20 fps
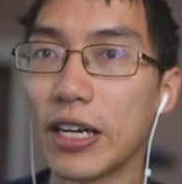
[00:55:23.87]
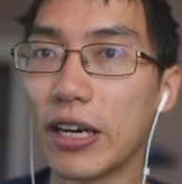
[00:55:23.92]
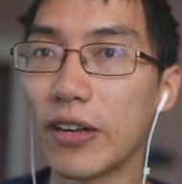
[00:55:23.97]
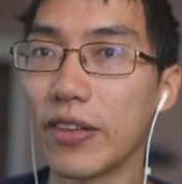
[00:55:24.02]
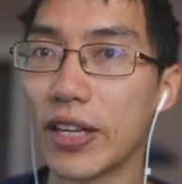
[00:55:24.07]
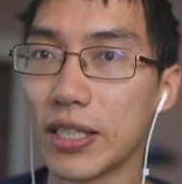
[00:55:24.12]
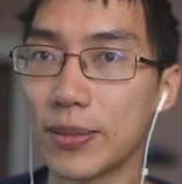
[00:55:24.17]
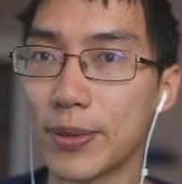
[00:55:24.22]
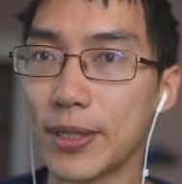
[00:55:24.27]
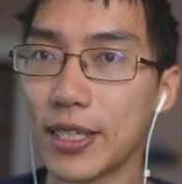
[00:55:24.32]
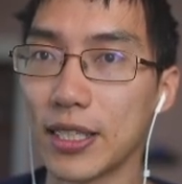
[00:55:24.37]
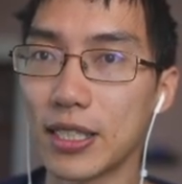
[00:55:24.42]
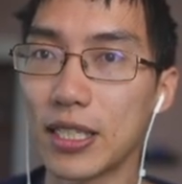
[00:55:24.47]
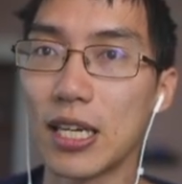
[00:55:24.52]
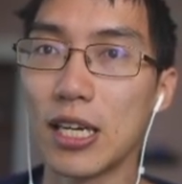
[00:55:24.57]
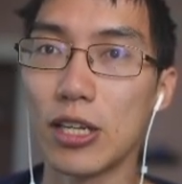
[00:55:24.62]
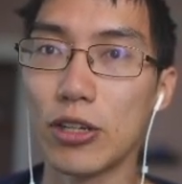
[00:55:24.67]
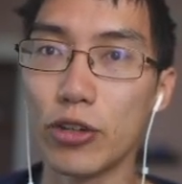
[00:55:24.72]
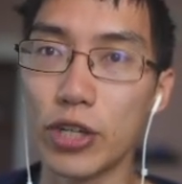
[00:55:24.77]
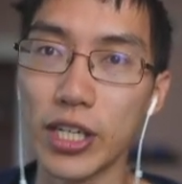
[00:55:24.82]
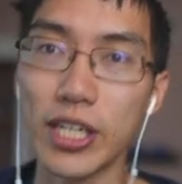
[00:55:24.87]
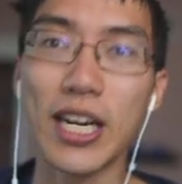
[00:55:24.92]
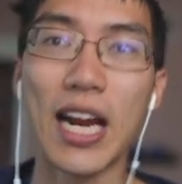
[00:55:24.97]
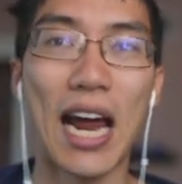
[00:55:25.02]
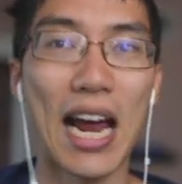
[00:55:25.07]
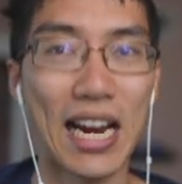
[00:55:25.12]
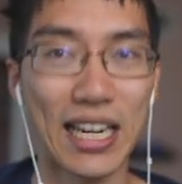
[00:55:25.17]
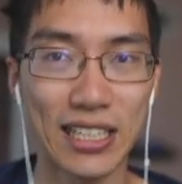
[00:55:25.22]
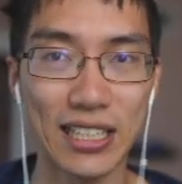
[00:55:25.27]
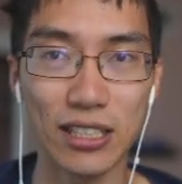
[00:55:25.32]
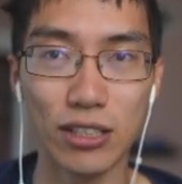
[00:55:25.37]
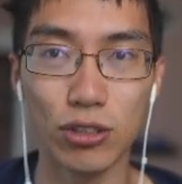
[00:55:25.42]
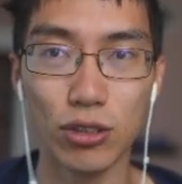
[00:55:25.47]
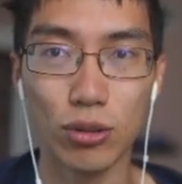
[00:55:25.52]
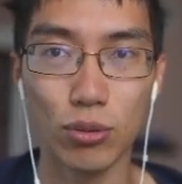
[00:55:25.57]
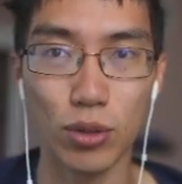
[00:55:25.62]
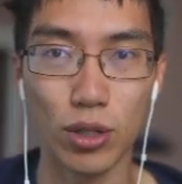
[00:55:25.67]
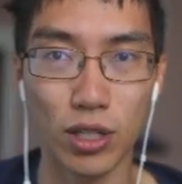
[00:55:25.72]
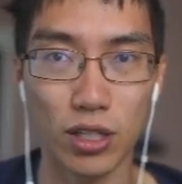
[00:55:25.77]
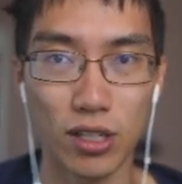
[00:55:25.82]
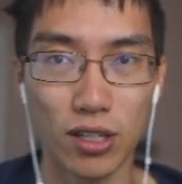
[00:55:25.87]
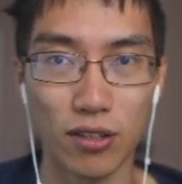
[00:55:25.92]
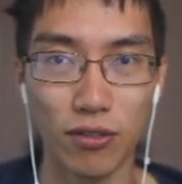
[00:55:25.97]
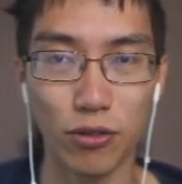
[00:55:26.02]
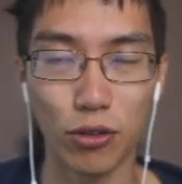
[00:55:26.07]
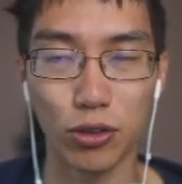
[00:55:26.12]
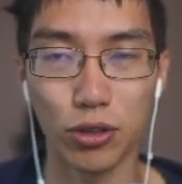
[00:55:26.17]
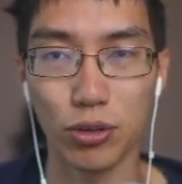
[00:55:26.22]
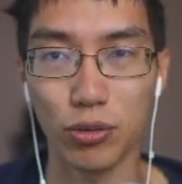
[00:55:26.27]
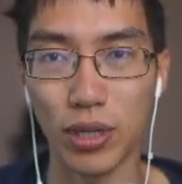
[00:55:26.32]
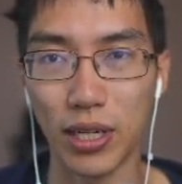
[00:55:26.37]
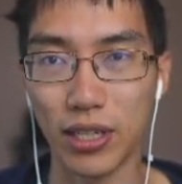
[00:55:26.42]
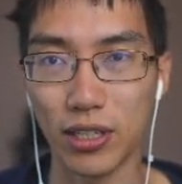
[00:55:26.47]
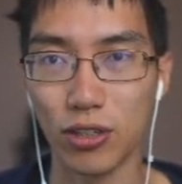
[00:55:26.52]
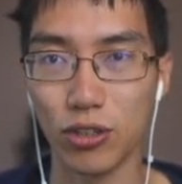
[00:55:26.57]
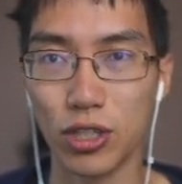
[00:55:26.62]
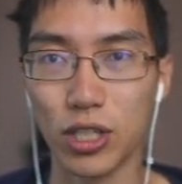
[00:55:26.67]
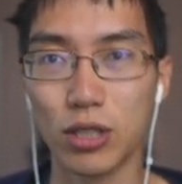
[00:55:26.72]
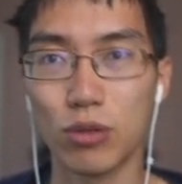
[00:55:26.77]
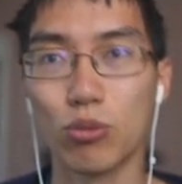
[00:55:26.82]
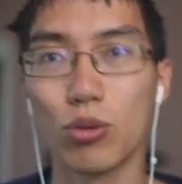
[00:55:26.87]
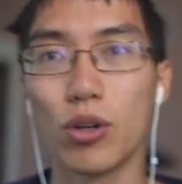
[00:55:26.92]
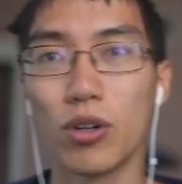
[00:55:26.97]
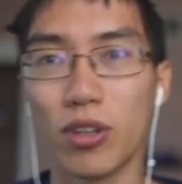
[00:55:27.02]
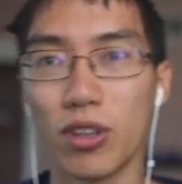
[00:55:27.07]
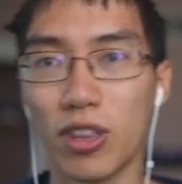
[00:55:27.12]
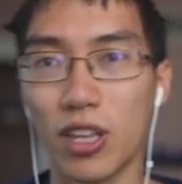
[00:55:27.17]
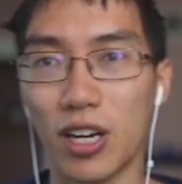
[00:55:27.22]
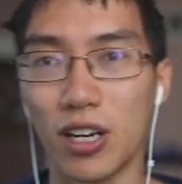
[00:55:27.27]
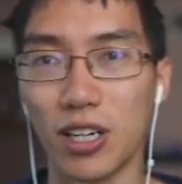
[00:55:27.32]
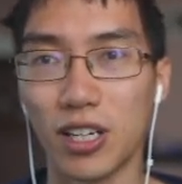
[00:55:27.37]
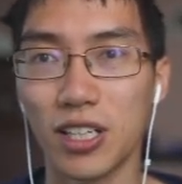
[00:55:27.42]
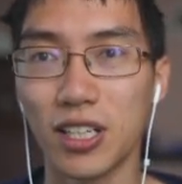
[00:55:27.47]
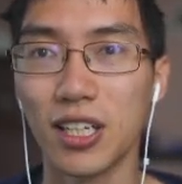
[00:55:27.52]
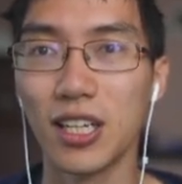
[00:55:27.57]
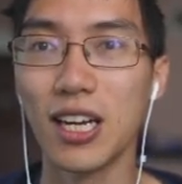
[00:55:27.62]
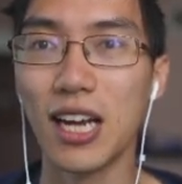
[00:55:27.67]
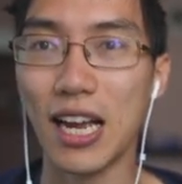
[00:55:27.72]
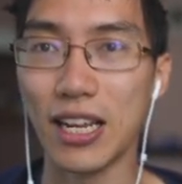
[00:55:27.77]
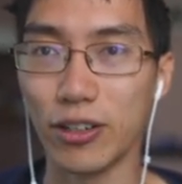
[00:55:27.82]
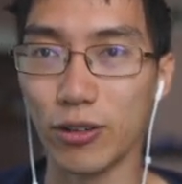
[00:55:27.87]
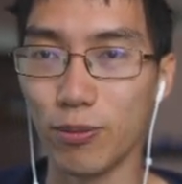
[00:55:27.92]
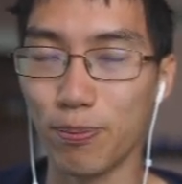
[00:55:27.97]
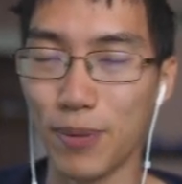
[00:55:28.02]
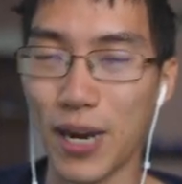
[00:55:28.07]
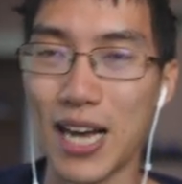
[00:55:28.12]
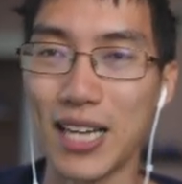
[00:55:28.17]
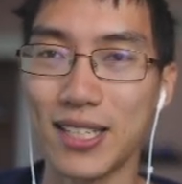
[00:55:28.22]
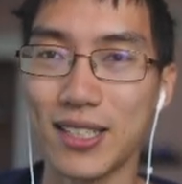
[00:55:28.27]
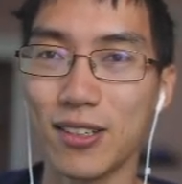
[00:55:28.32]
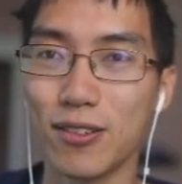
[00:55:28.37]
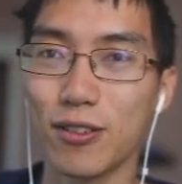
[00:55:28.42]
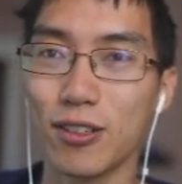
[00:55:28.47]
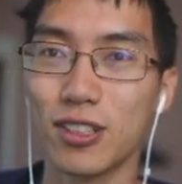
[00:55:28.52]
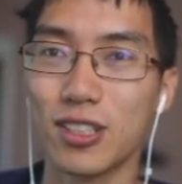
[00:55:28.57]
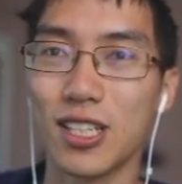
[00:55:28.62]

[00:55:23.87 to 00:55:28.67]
out that's because you didn't actually do the work on the first thread. You just wrote a thunk and you passed it over to the